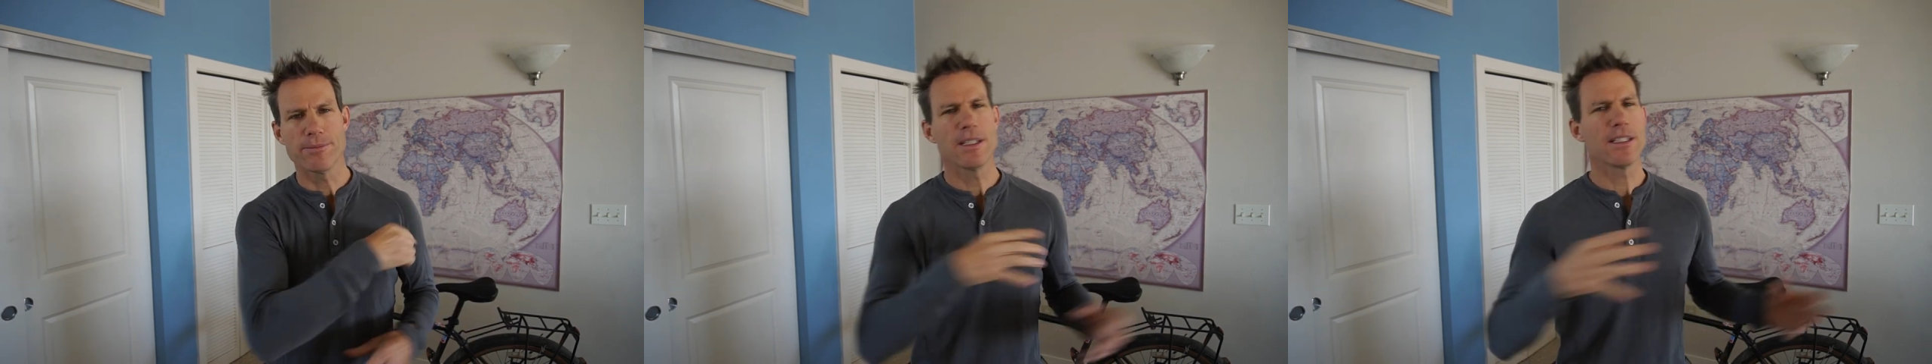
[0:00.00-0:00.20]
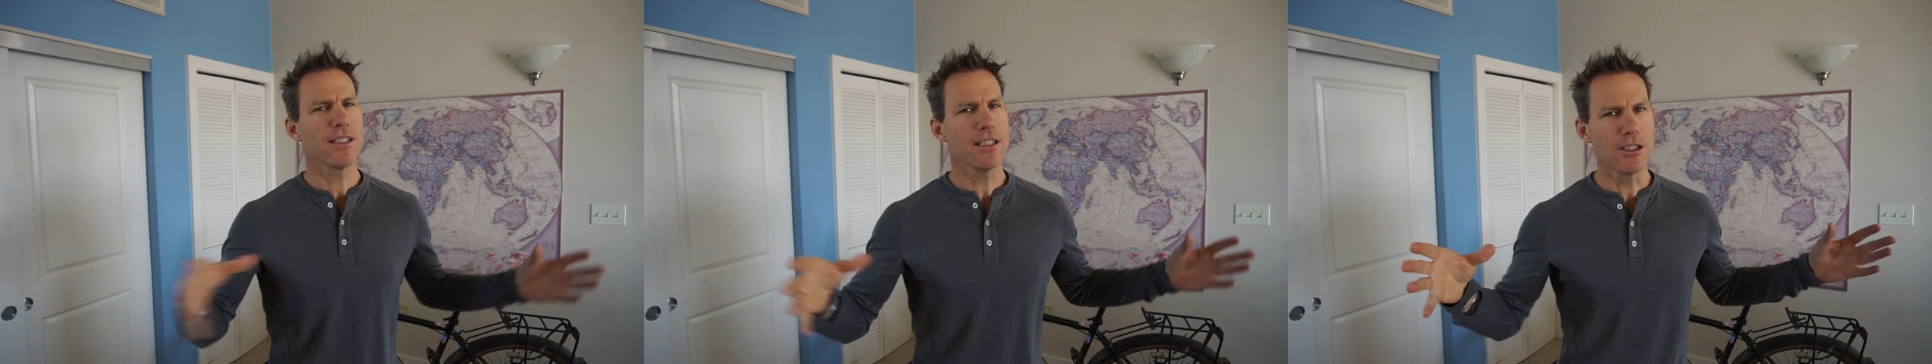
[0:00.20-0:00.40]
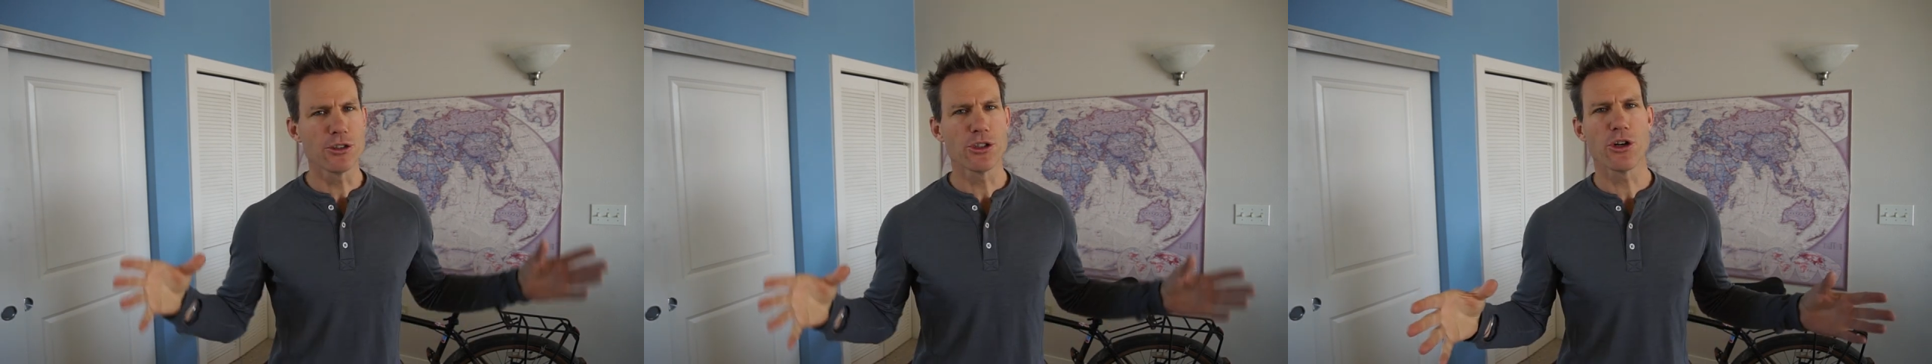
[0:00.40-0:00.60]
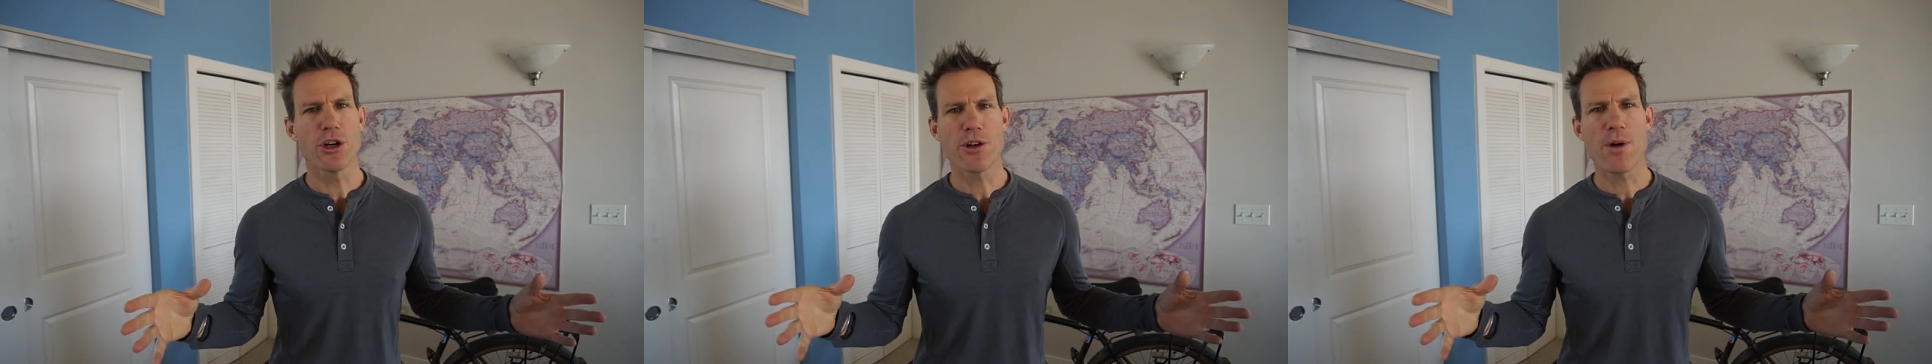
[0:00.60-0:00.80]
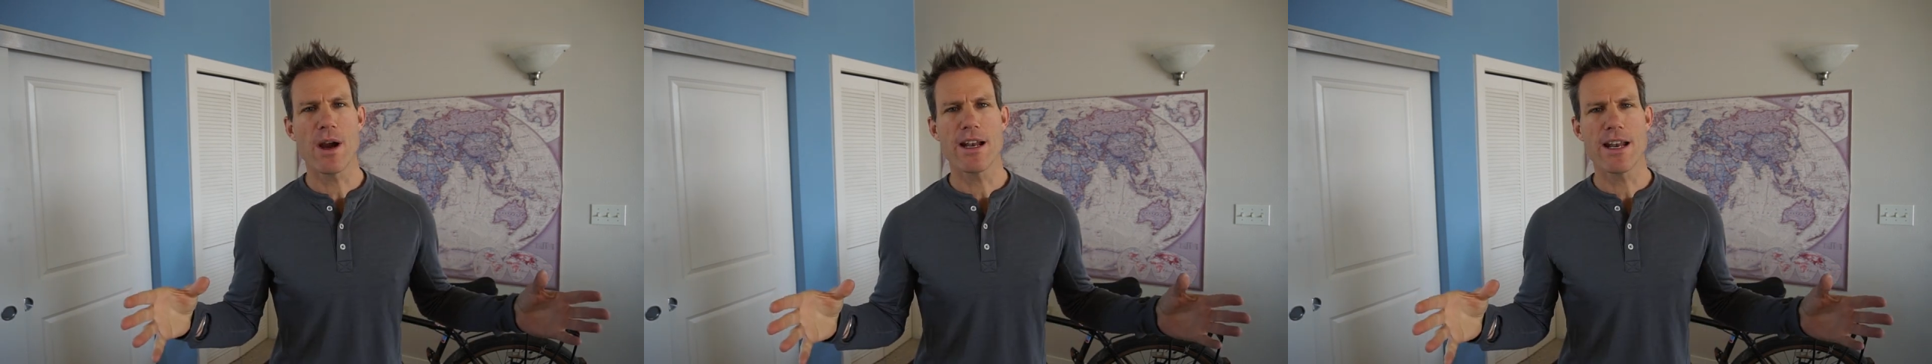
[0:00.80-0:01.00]
It's a little
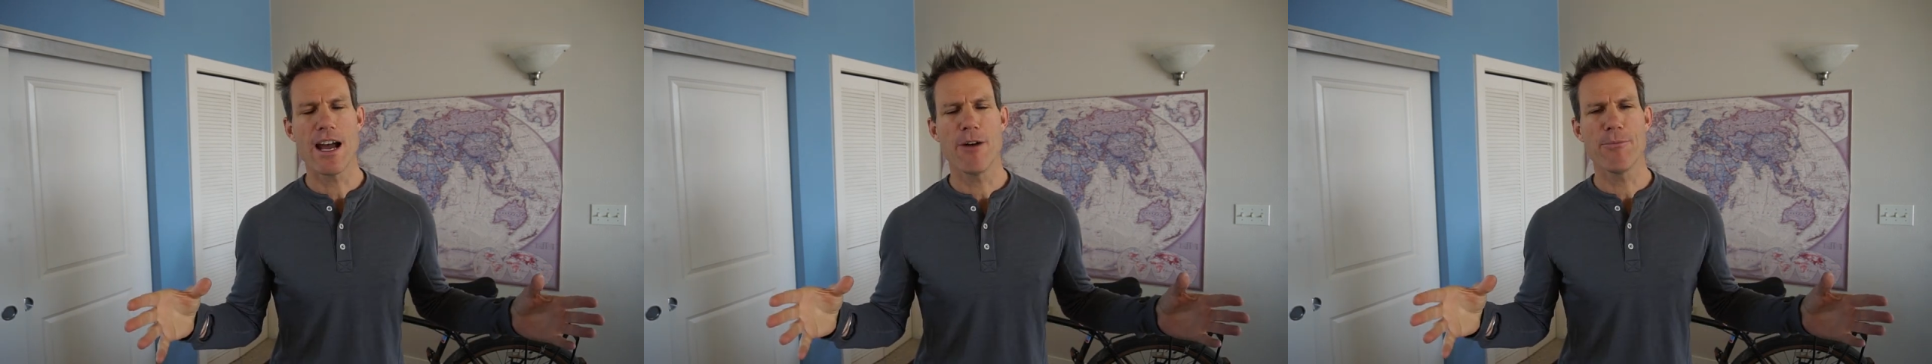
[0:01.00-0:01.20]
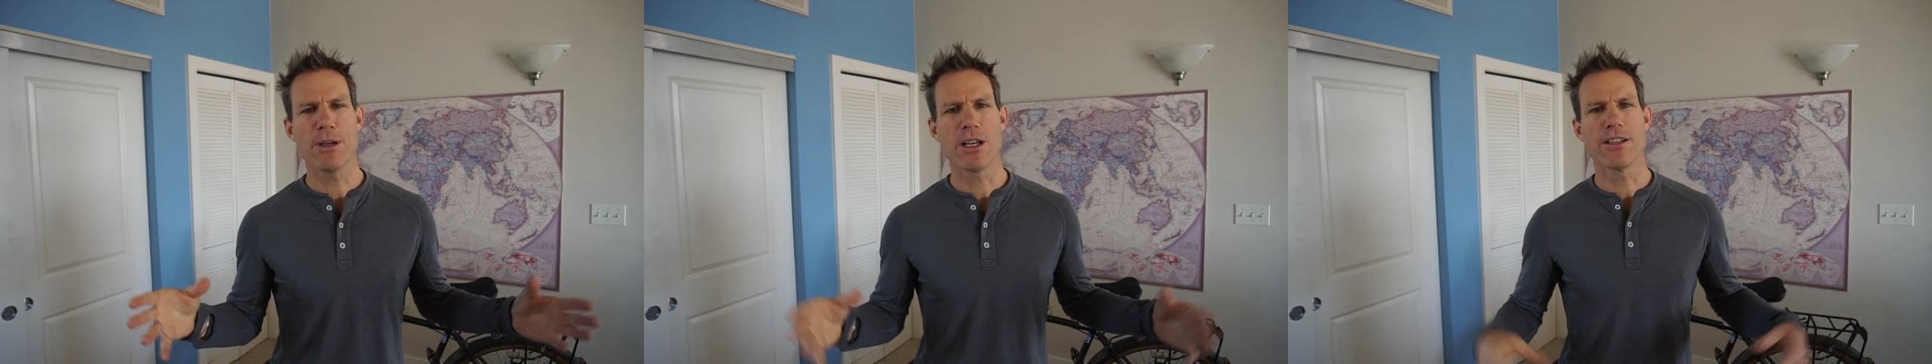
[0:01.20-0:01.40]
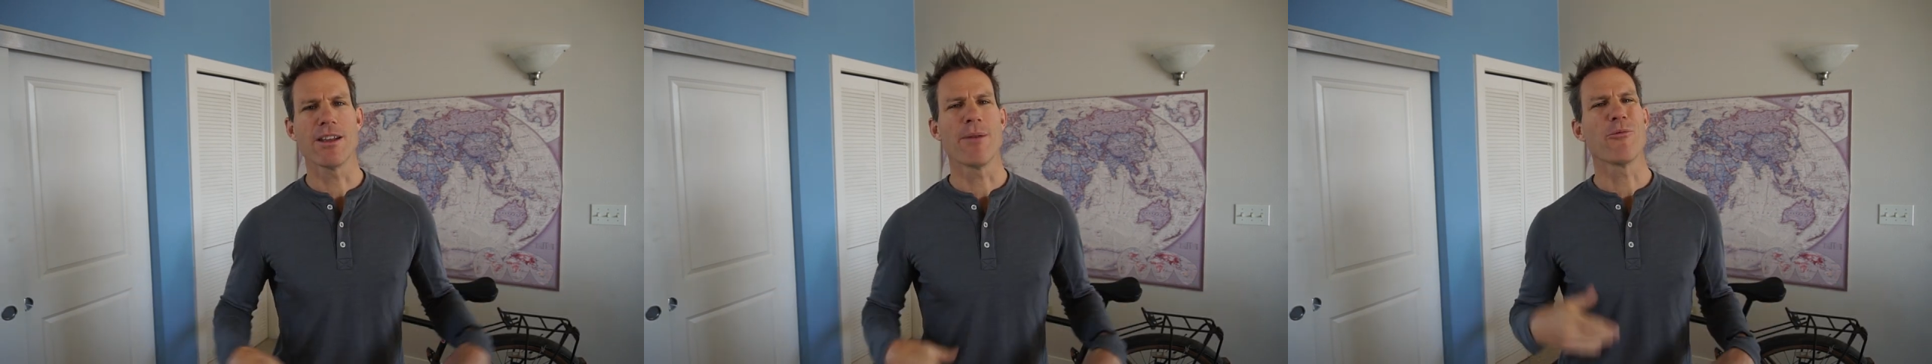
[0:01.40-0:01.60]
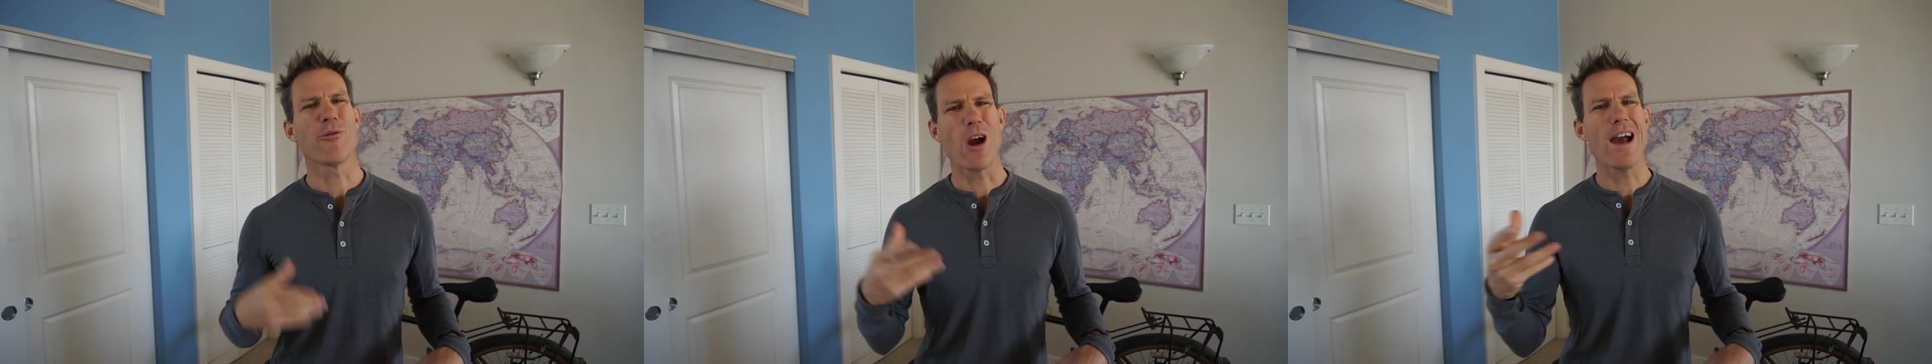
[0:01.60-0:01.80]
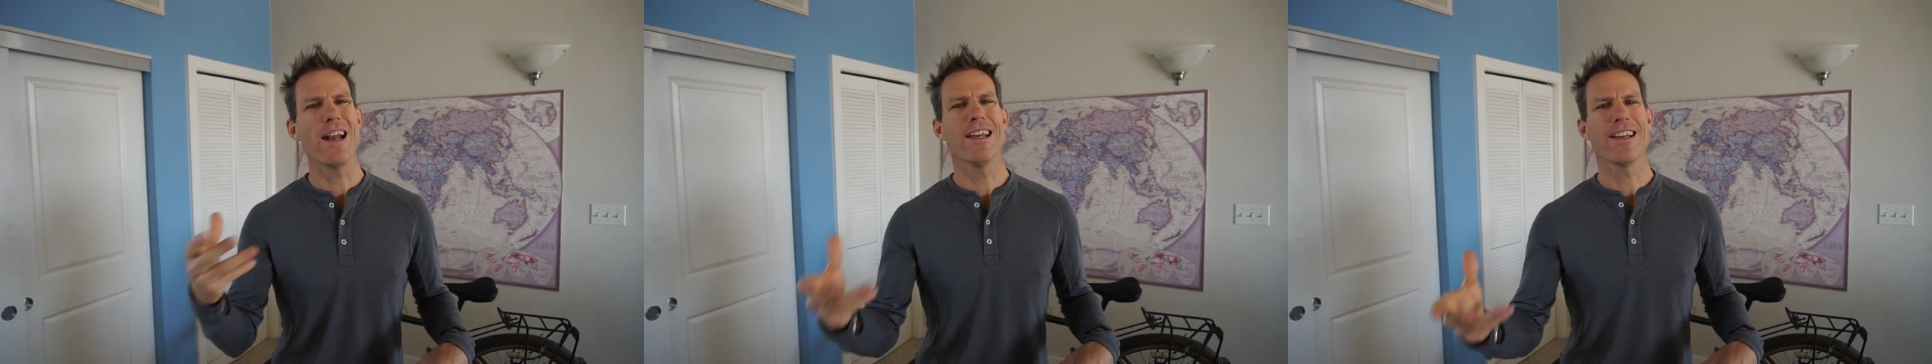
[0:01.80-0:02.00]
dirty right now because I'm
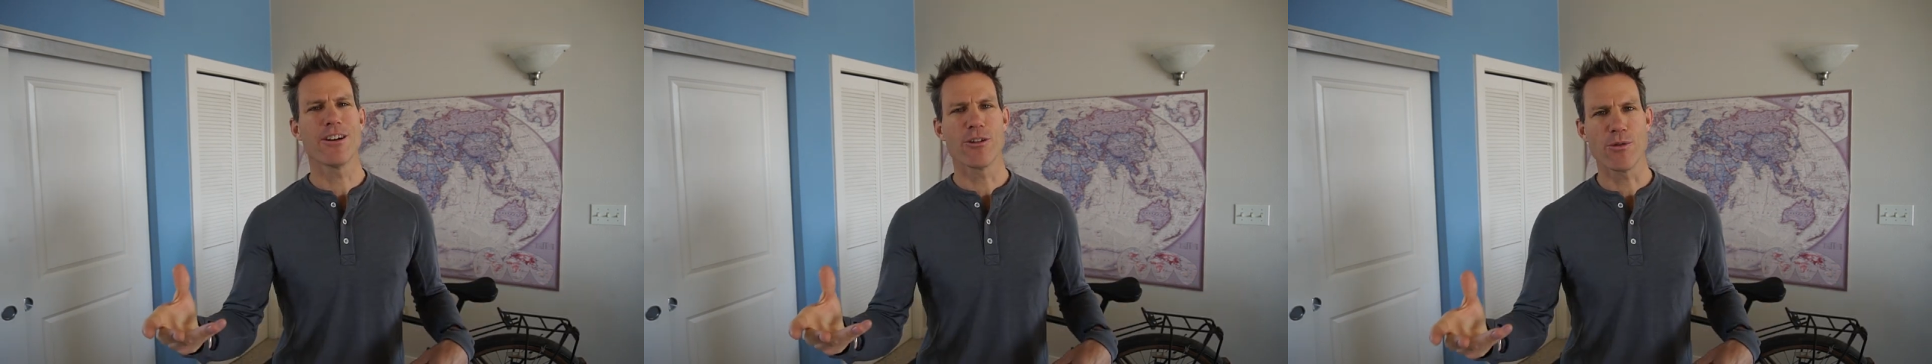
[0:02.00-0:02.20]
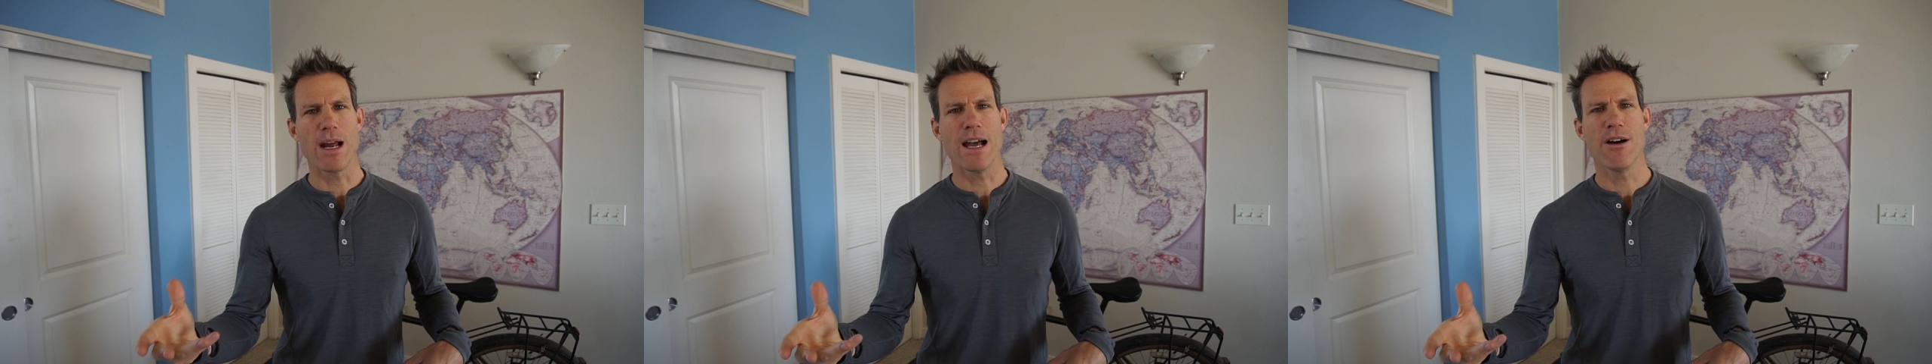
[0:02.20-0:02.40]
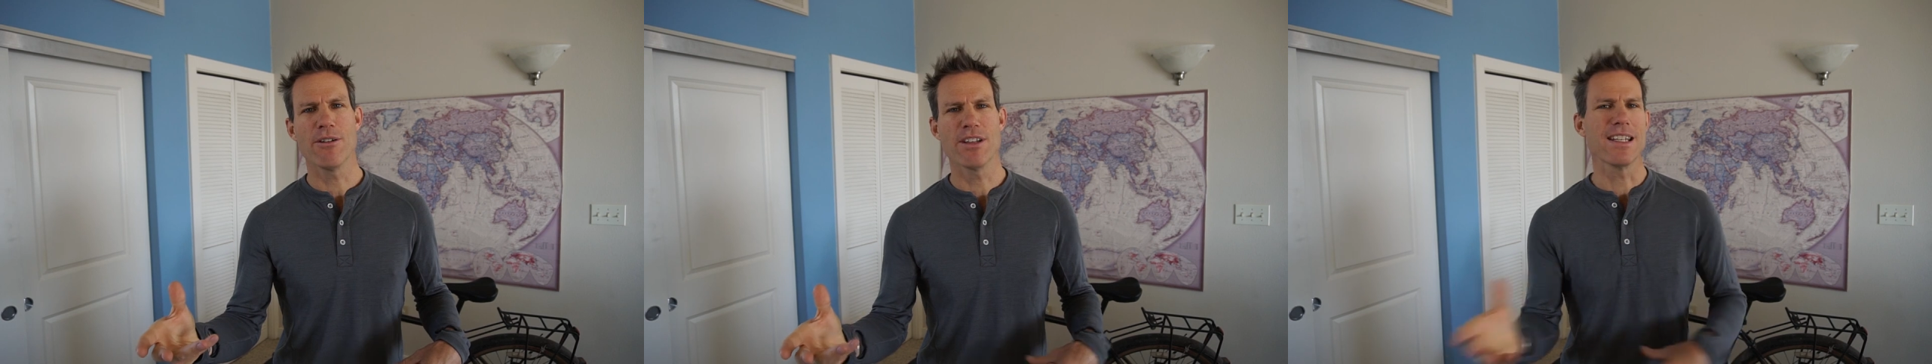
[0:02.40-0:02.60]
riding it around